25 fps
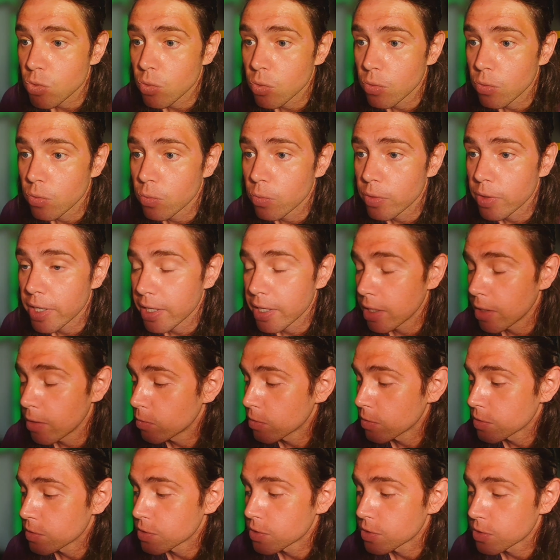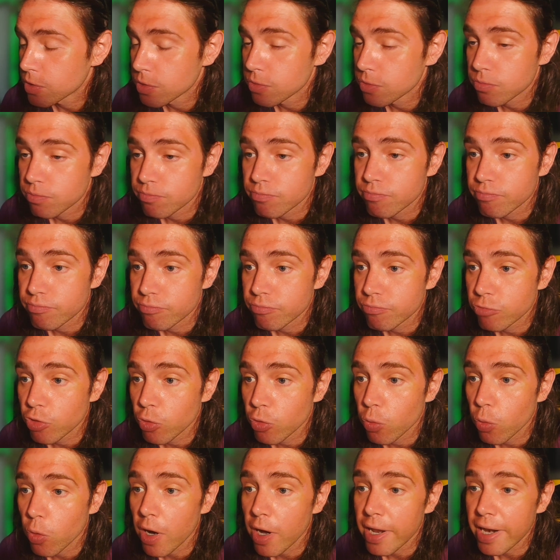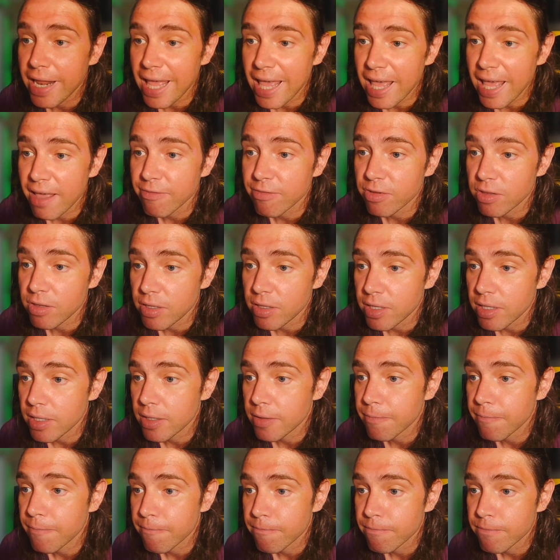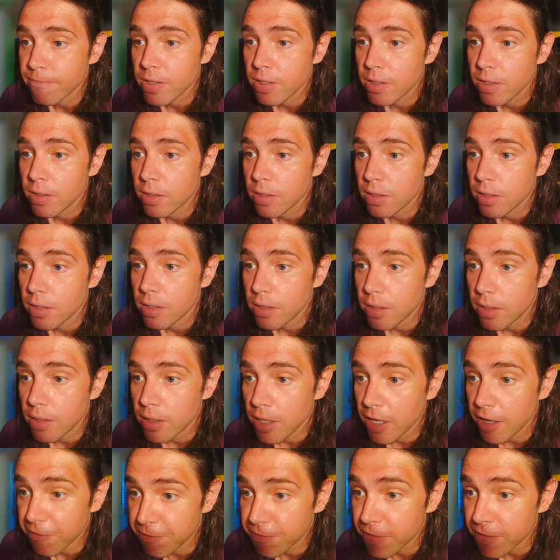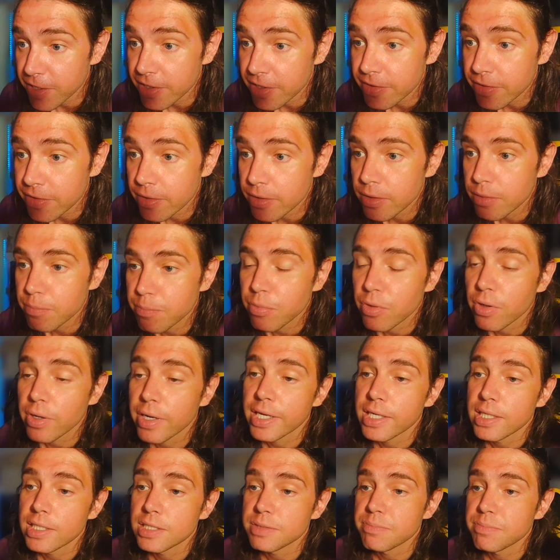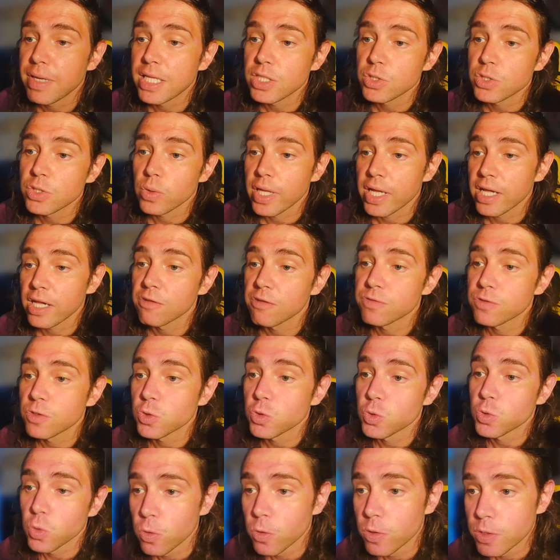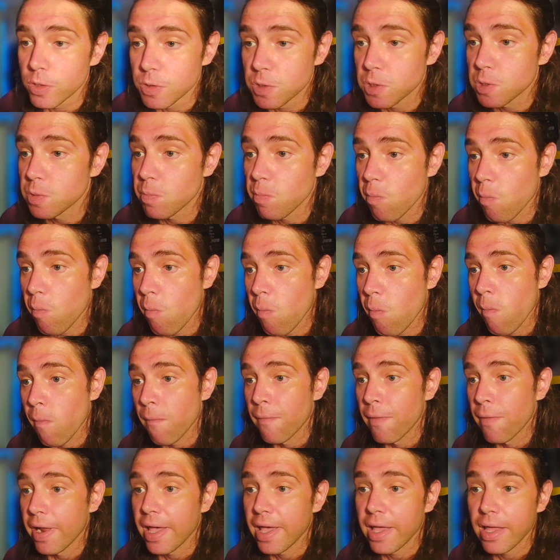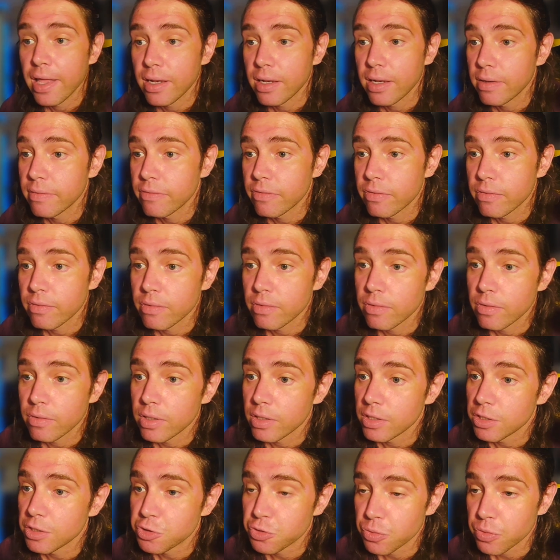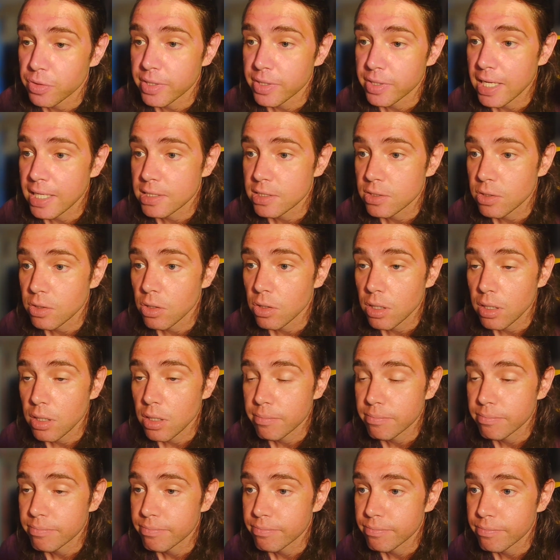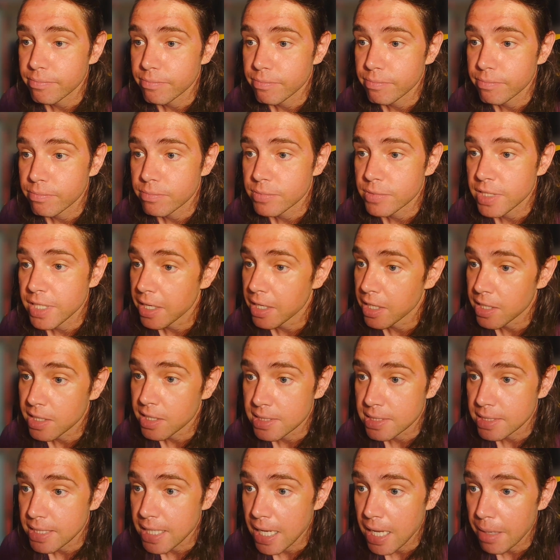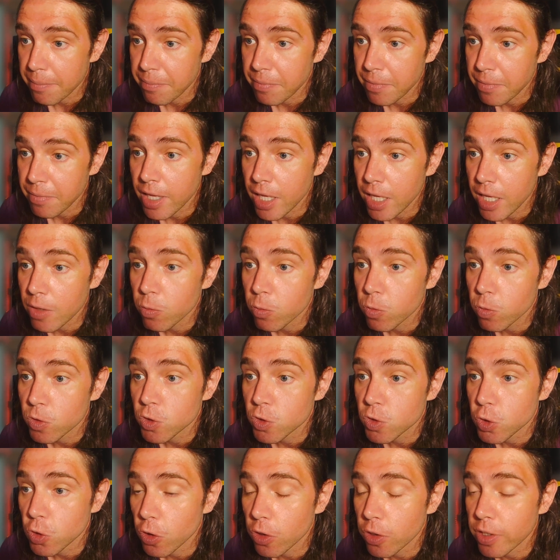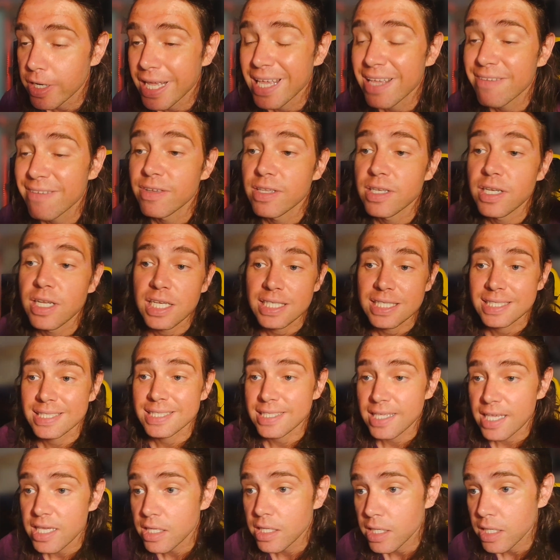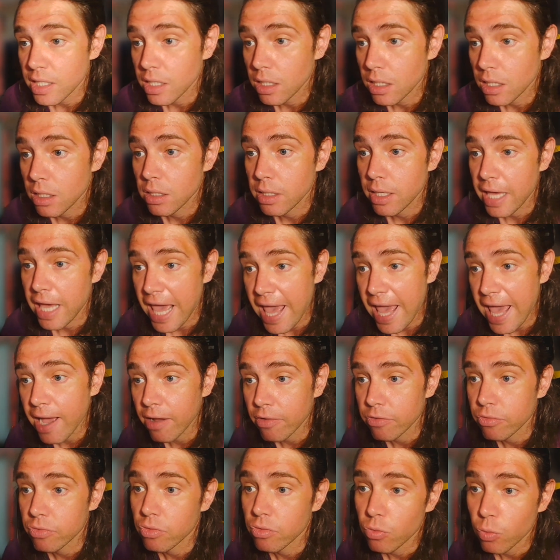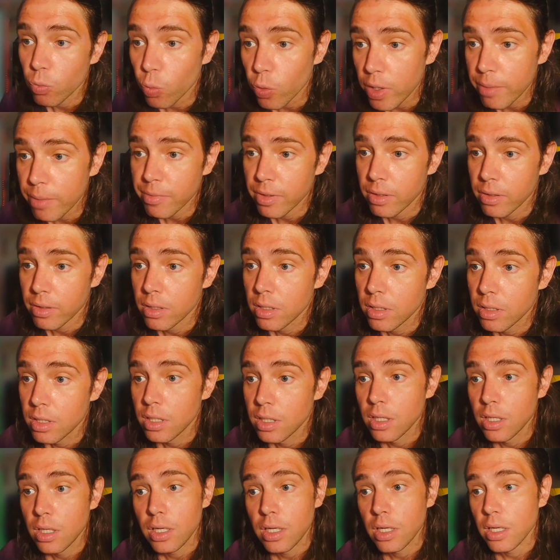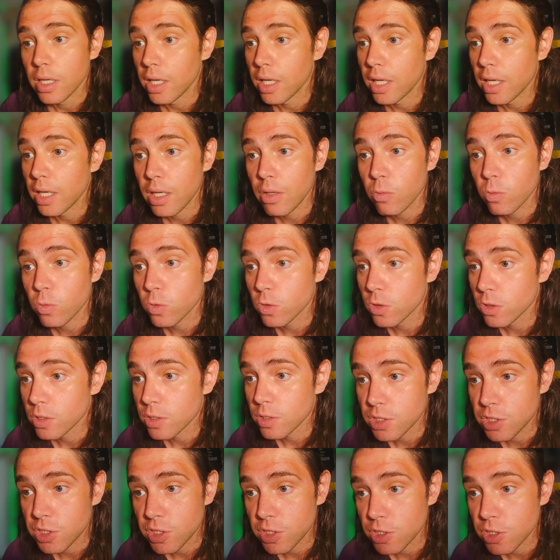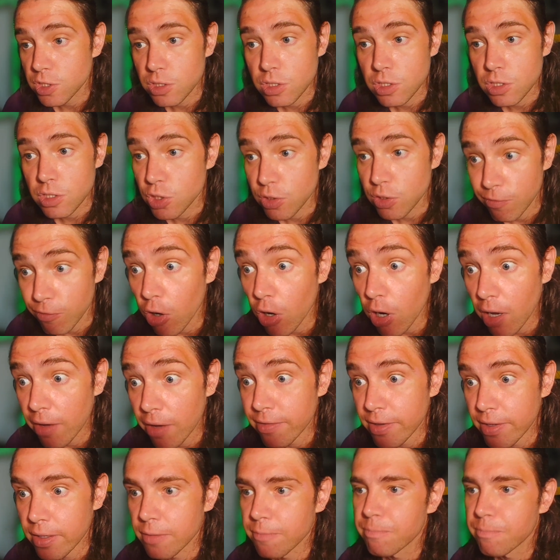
where he was quite heavily afflicted by his mental health disorders, and during that time, taking a stab, he was not even seeking out women. He was just surviving.